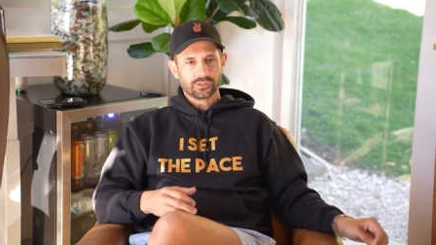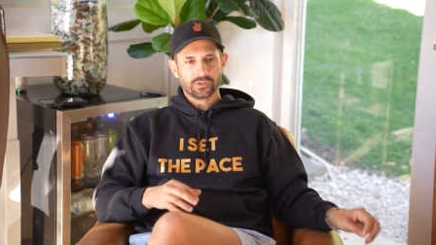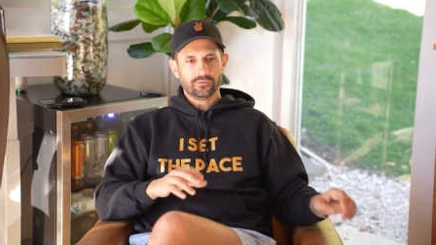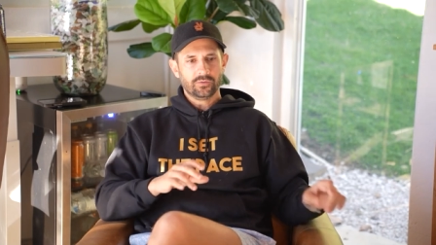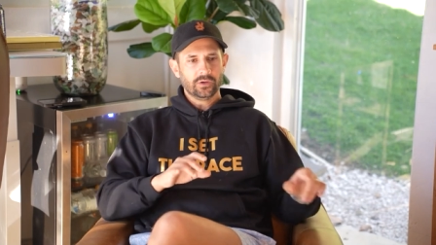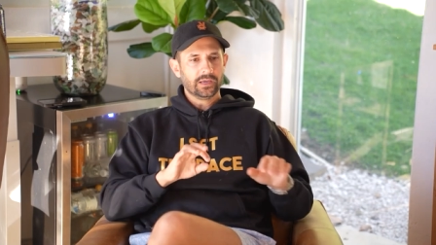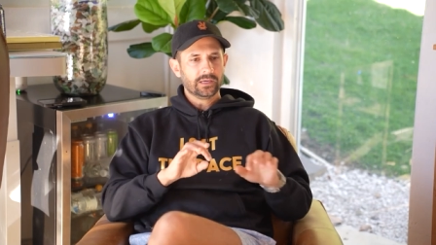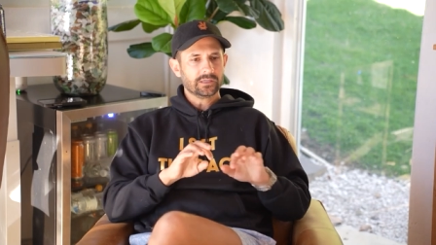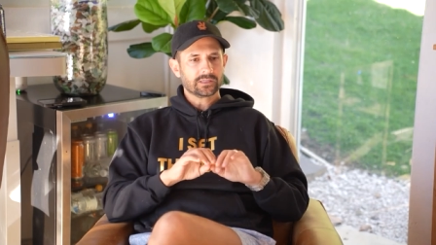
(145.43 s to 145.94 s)
So
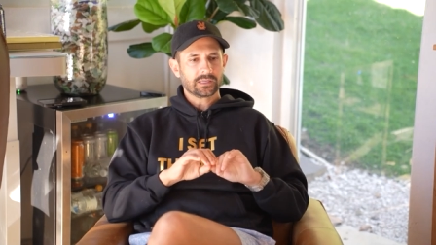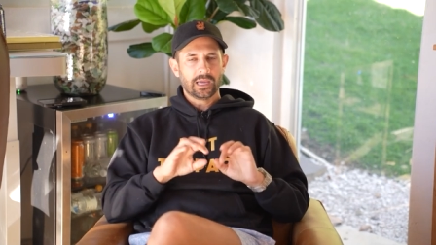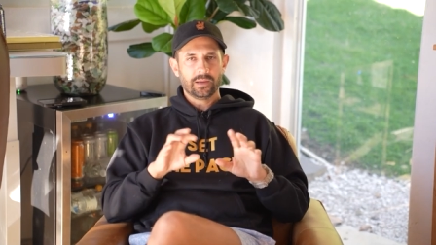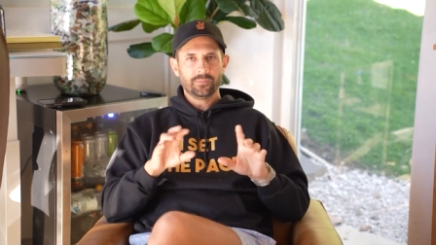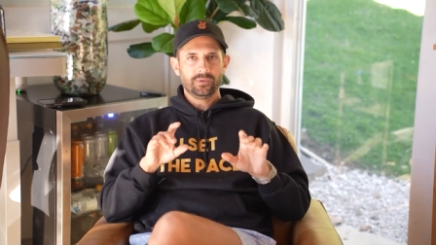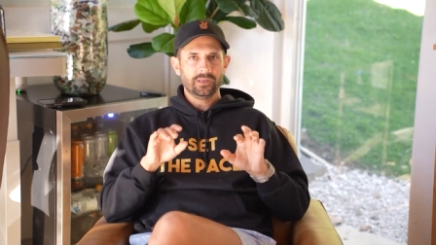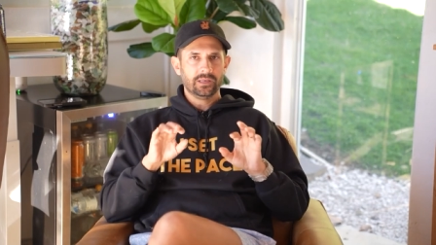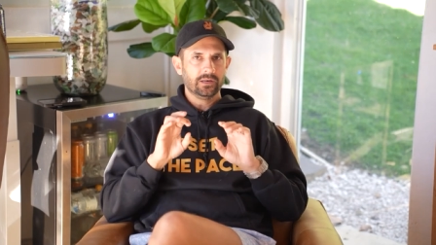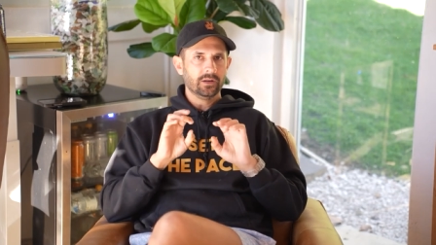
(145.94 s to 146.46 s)
if you guys
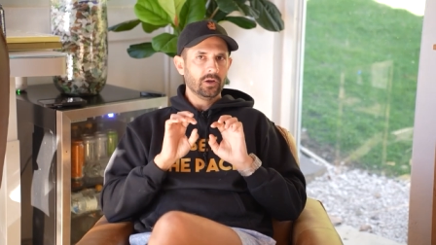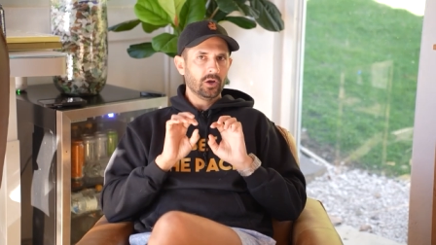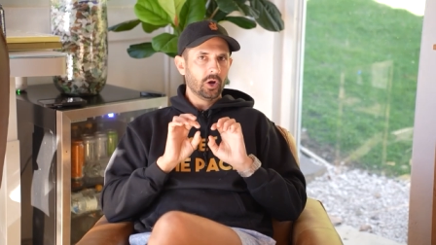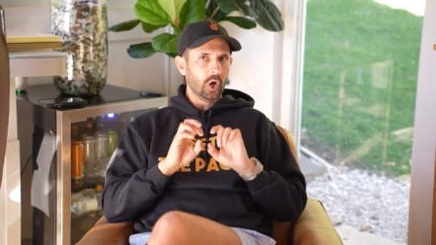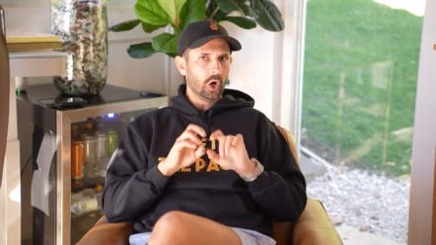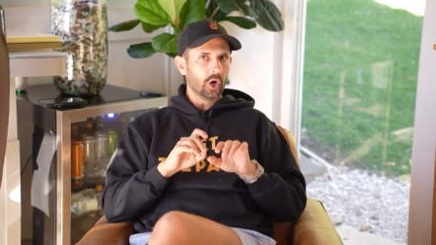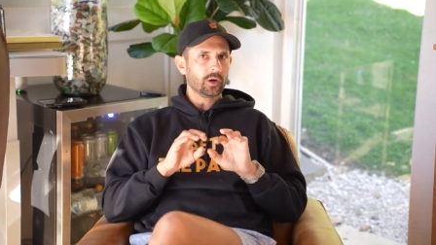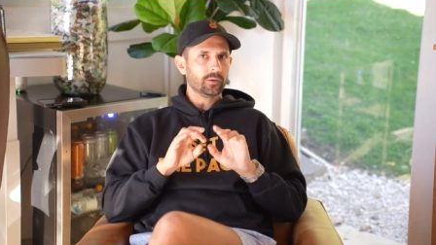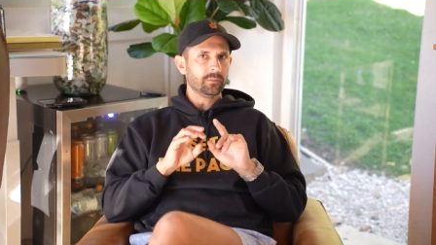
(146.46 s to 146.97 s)
type in
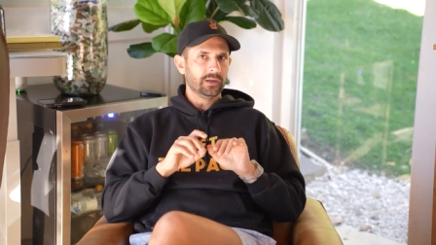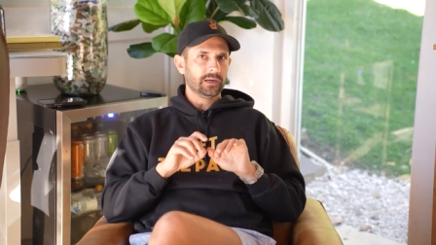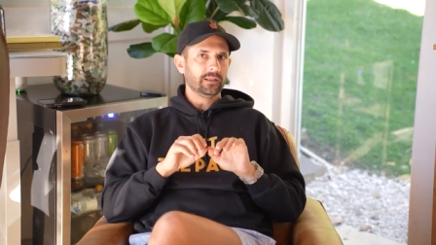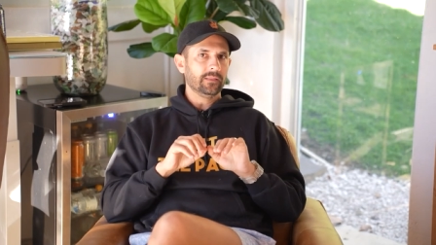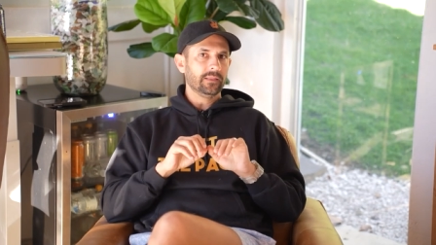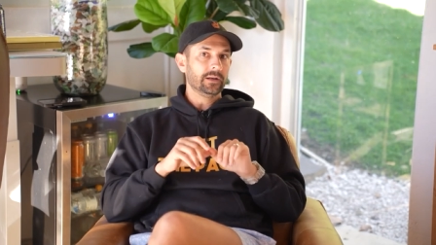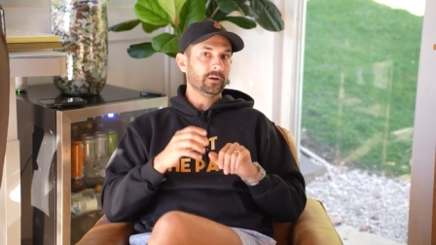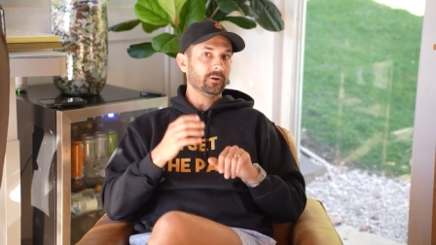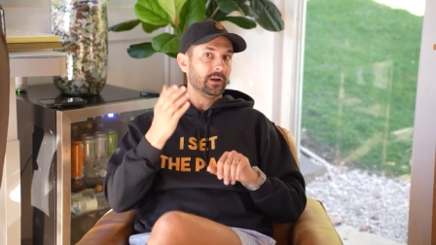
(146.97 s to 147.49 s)
hard money
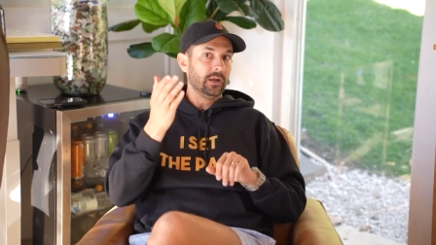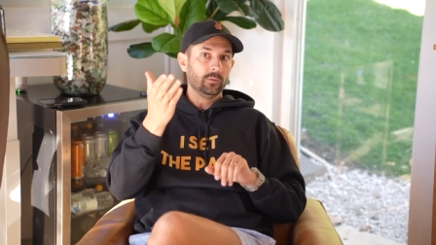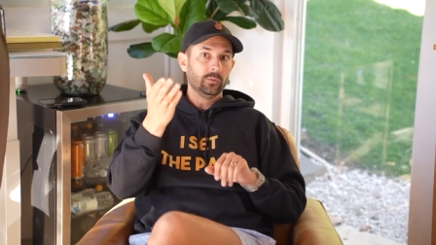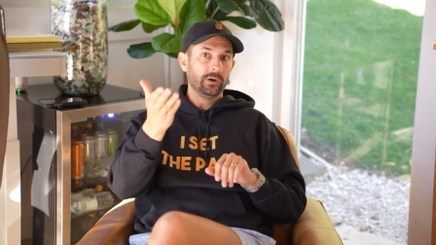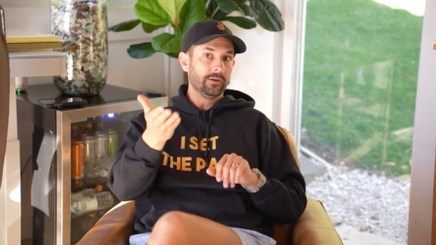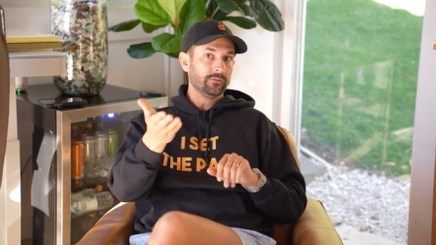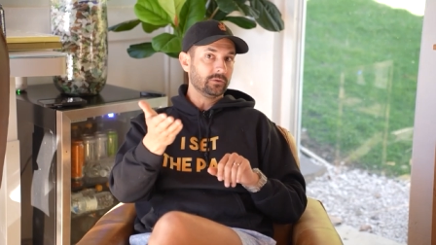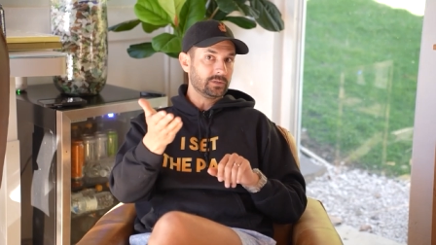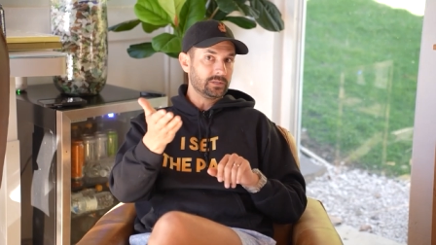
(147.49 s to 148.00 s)
lender in
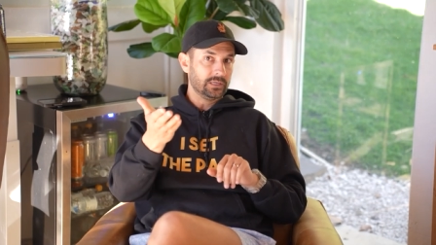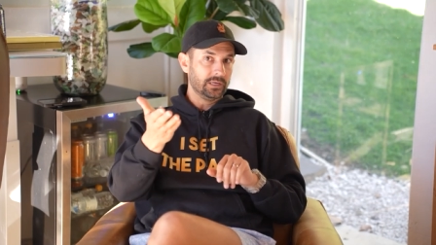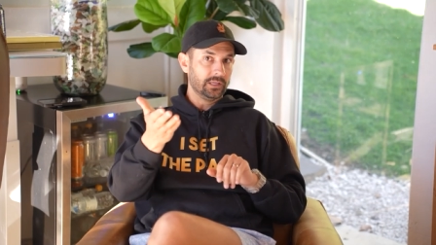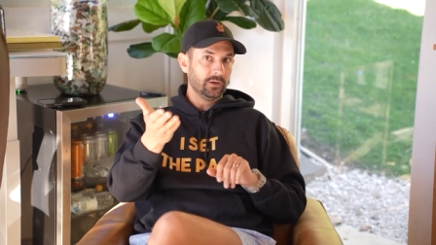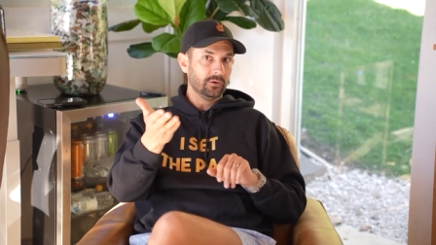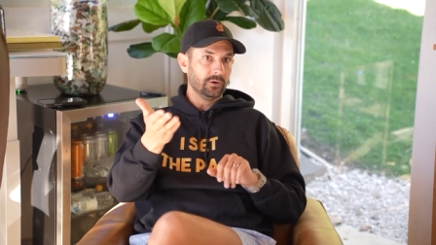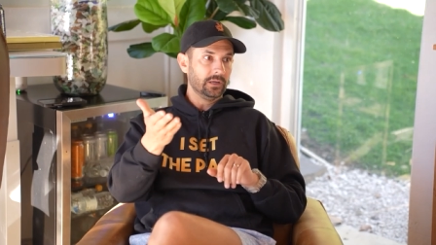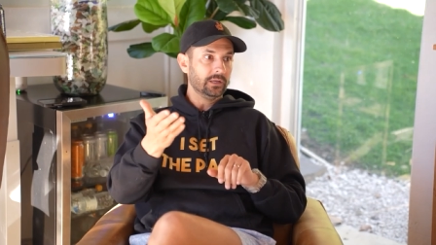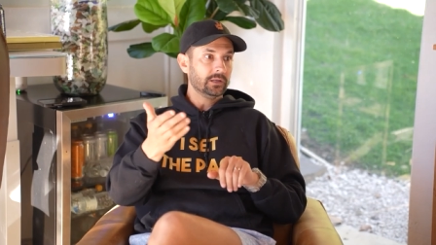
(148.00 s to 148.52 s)
whatever city
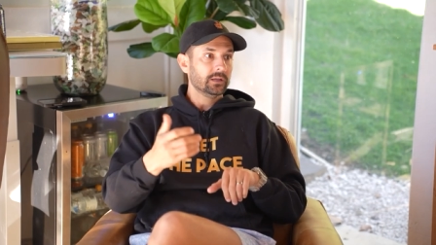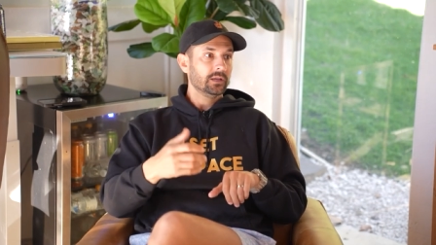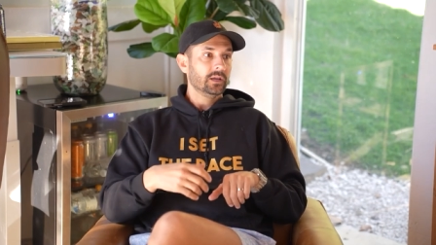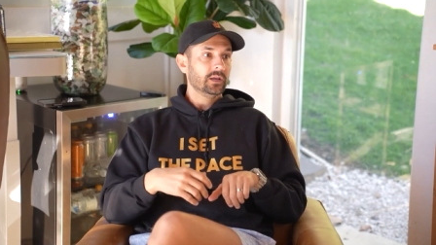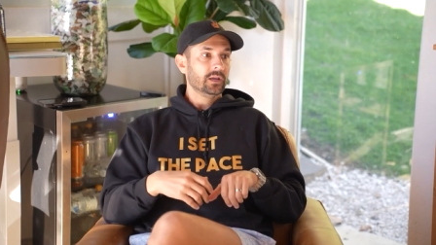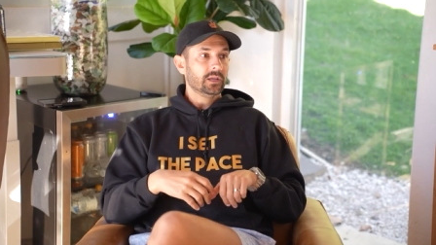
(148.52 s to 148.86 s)
you're in,